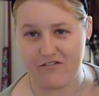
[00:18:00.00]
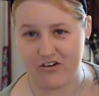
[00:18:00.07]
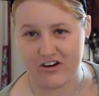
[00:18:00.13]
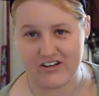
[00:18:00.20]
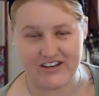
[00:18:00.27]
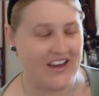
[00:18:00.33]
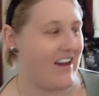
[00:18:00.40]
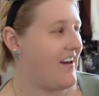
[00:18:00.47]

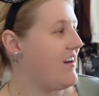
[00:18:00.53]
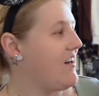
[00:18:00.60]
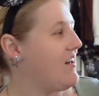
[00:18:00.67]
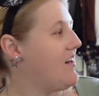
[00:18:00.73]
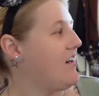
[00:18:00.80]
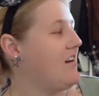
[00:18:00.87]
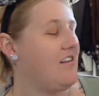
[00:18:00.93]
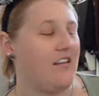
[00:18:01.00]
find it.
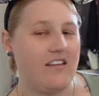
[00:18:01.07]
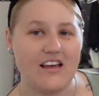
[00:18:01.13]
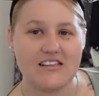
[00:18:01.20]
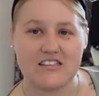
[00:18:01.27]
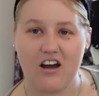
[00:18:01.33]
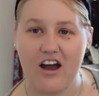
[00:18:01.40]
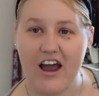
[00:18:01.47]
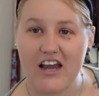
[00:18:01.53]

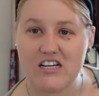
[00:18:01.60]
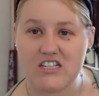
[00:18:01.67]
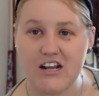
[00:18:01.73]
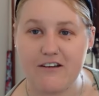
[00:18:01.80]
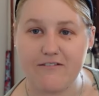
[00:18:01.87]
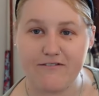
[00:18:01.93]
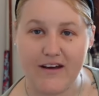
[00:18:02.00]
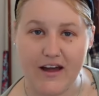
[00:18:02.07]
This I actually
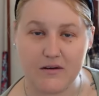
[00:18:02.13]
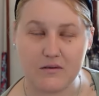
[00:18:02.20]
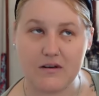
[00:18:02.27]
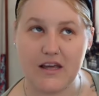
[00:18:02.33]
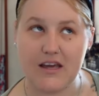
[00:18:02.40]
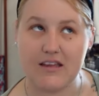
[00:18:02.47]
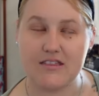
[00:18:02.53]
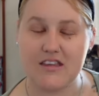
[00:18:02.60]
found
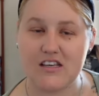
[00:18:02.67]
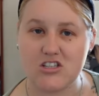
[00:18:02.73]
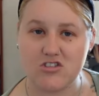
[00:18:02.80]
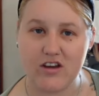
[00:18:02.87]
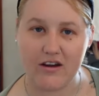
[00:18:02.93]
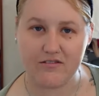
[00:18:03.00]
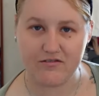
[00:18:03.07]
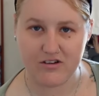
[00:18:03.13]
in the
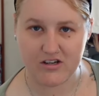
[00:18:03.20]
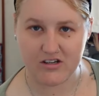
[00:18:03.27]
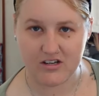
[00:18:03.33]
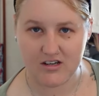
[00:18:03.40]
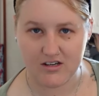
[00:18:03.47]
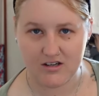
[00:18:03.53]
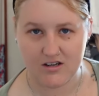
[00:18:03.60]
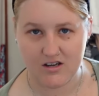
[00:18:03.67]
Stratford
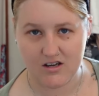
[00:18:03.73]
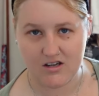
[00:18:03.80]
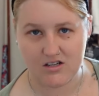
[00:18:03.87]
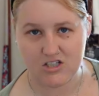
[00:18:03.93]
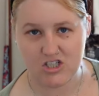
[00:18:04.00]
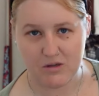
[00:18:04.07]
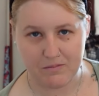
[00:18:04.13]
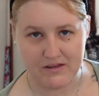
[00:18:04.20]

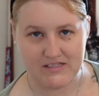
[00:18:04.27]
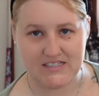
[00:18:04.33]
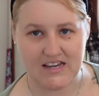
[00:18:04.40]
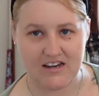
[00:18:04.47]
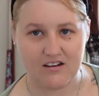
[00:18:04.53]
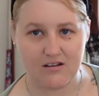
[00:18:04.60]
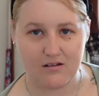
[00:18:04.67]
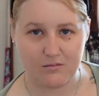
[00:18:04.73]
shopping
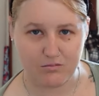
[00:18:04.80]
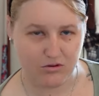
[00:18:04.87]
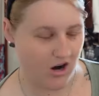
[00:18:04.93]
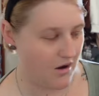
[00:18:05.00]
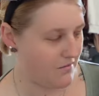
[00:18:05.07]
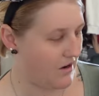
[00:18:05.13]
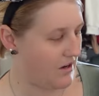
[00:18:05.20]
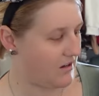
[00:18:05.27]
centre and
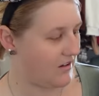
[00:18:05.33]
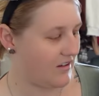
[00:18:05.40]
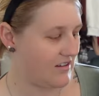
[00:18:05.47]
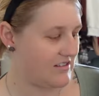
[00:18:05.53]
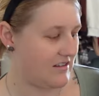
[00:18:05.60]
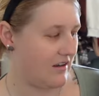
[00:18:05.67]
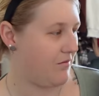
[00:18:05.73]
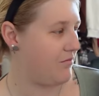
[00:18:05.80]
Primark.
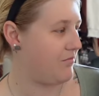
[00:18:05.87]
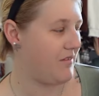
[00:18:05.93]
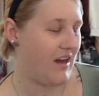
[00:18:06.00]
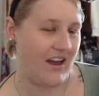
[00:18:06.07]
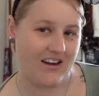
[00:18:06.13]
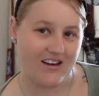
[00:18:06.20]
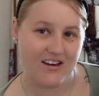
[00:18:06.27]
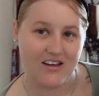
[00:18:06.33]
So
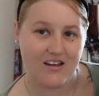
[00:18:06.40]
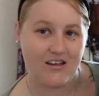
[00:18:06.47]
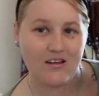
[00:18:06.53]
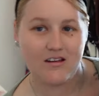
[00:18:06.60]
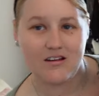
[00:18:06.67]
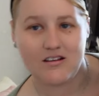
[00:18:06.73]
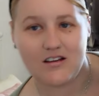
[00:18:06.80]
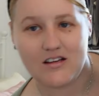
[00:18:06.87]
yeah,
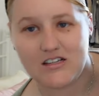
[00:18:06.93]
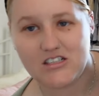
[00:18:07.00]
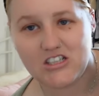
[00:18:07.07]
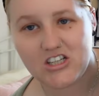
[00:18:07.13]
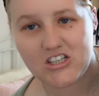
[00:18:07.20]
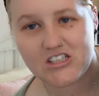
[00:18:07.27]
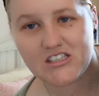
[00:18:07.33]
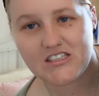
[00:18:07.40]
as you
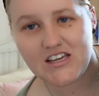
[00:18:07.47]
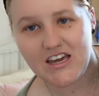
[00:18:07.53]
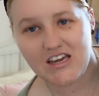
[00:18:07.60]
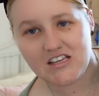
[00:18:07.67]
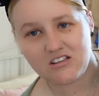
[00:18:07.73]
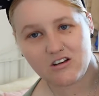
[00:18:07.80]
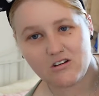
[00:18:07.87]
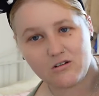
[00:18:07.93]
can see,
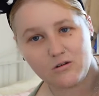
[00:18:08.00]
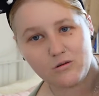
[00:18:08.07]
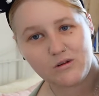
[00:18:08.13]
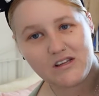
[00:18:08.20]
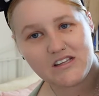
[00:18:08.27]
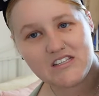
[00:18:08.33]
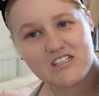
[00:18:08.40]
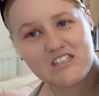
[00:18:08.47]
it's got all
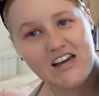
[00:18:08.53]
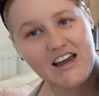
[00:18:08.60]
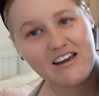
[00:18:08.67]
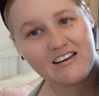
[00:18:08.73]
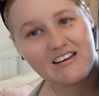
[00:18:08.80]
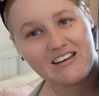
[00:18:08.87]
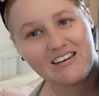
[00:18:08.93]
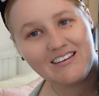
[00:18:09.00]
this
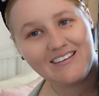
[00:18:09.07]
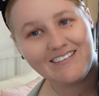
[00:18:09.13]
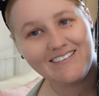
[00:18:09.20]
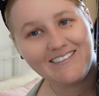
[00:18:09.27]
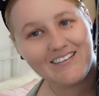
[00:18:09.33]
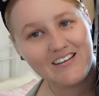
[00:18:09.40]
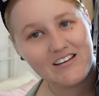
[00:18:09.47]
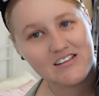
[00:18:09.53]
Jack
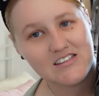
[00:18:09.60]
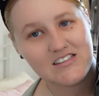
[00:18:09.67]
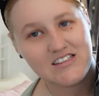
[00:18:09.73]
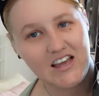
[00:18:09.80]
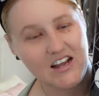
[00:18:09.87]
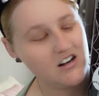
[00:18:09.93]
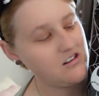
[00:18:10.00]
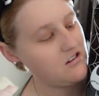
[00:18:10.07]

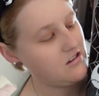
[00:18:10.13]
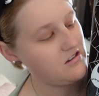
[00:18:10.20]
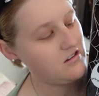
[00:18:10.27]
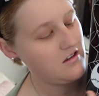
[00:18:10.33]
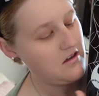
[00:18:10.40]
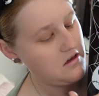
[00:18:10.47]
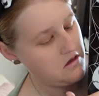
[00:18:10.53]
skeleton